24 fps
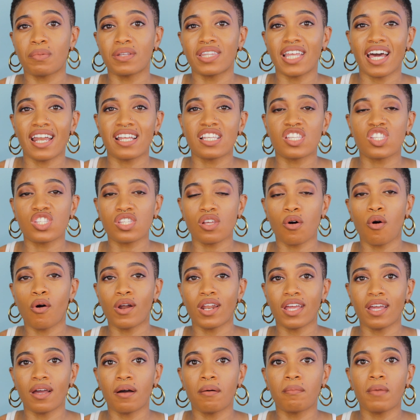but that is
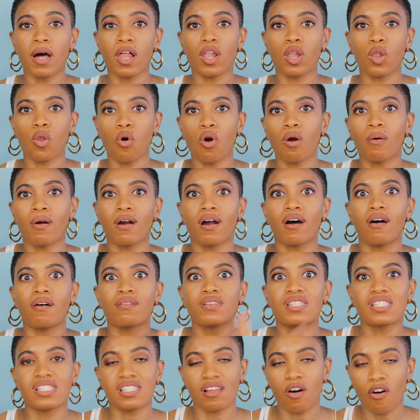sodium lauryl
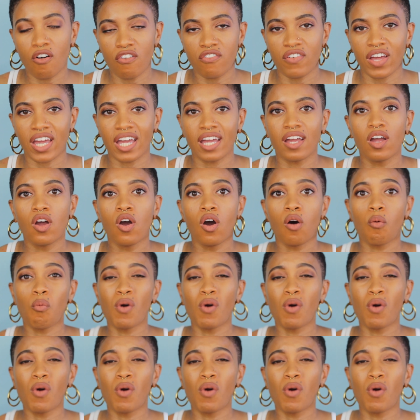sulfate,